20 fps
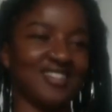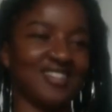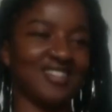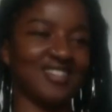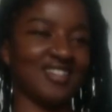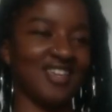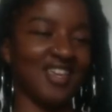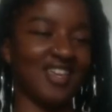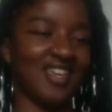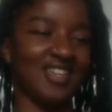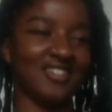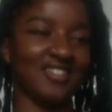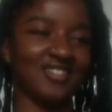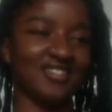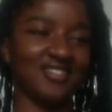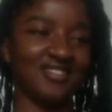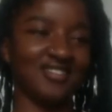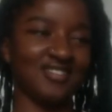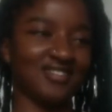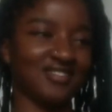
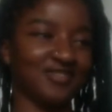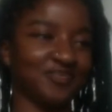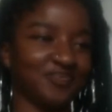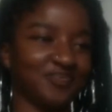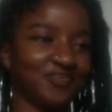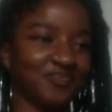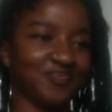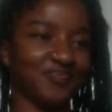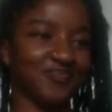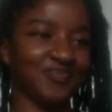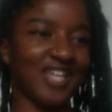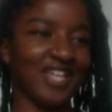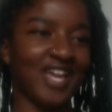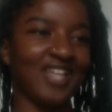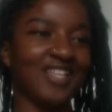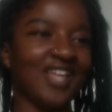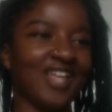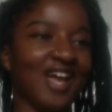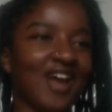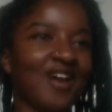And
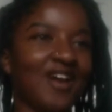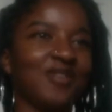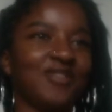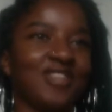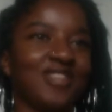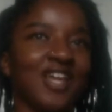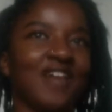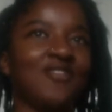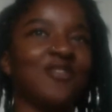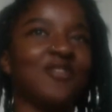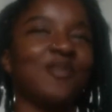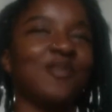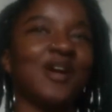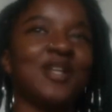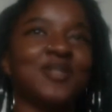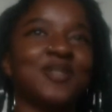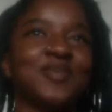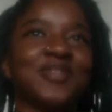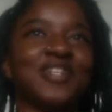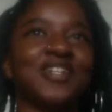that
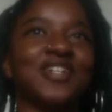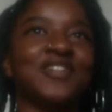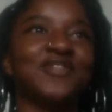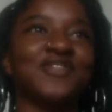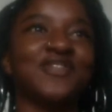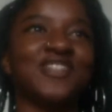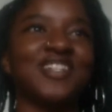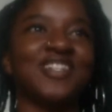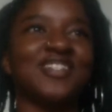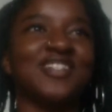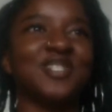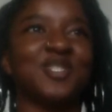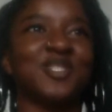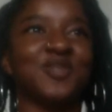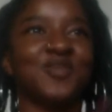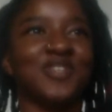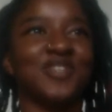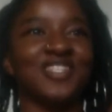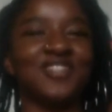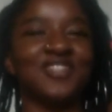reminds me of, there used
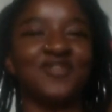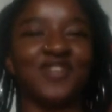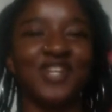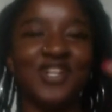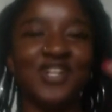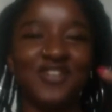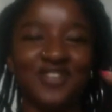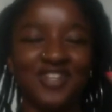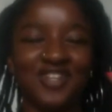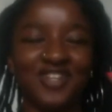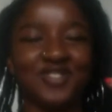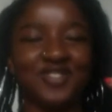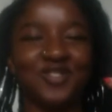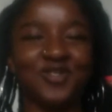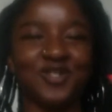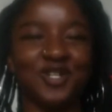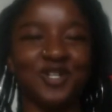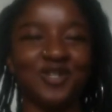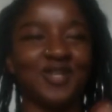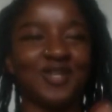to be this video on
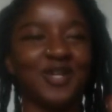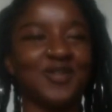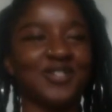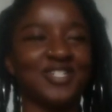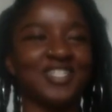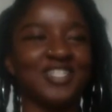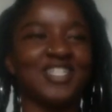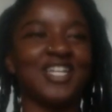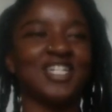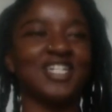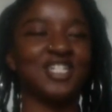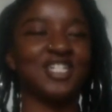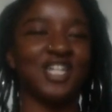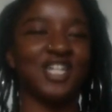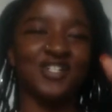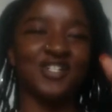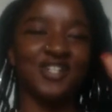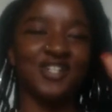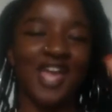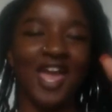Instagram that was just like,
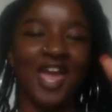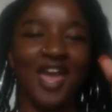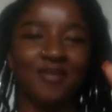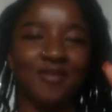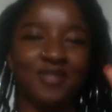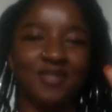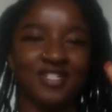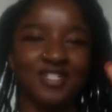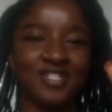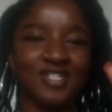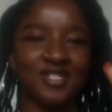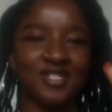check your cabbage